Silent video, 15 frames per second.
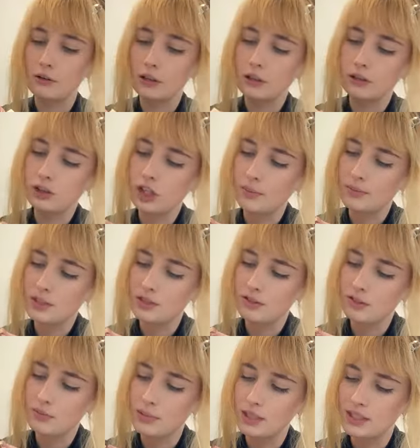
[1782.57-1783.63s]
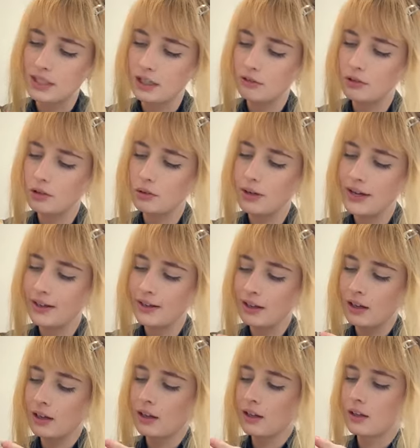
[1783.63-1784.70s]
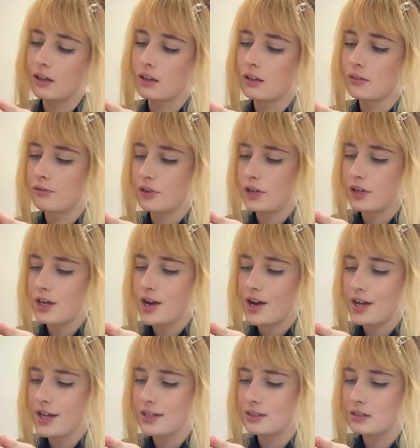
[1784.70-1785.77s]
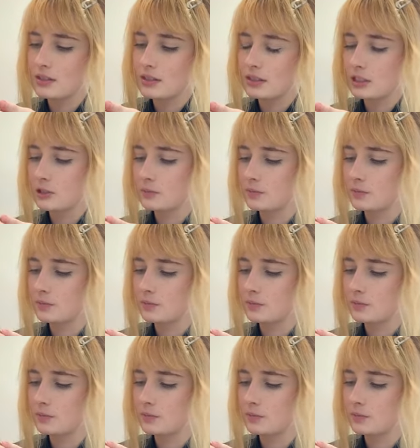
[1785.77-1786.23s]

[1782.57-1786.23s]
little gemstones missing real quick for you guys